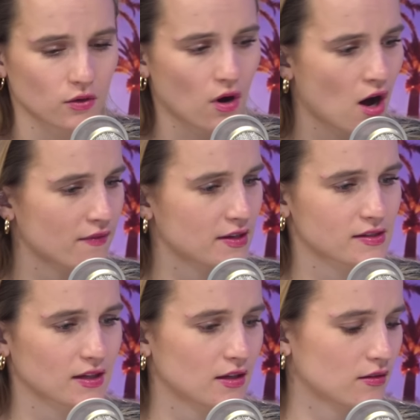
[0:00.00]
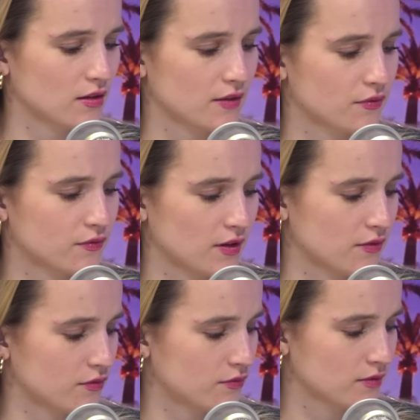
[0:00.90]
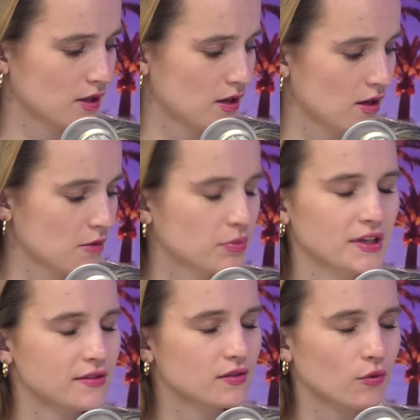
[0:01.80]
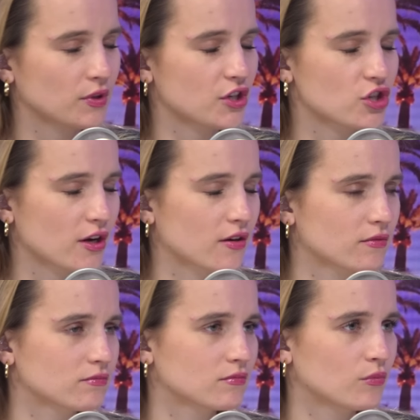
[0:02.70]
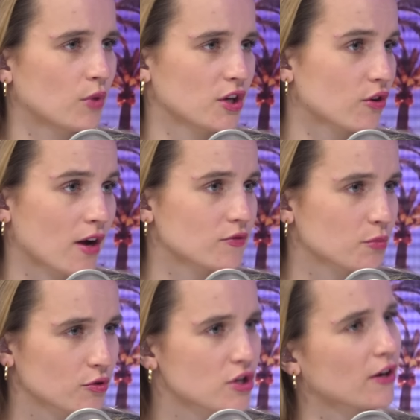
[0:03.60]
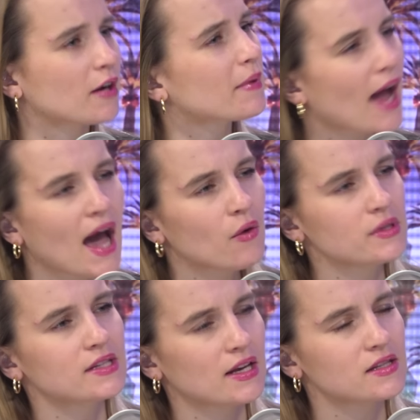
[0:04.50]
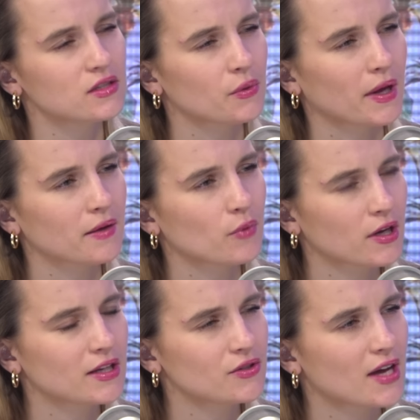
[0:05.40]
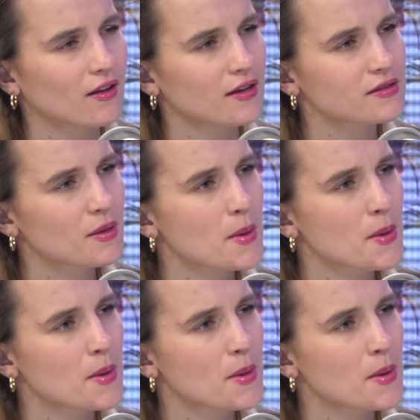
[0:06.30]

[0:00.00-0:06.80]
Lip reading: obviously, if please only share what you're comfortable sharing, but how is Dennis doing? What can you tell us?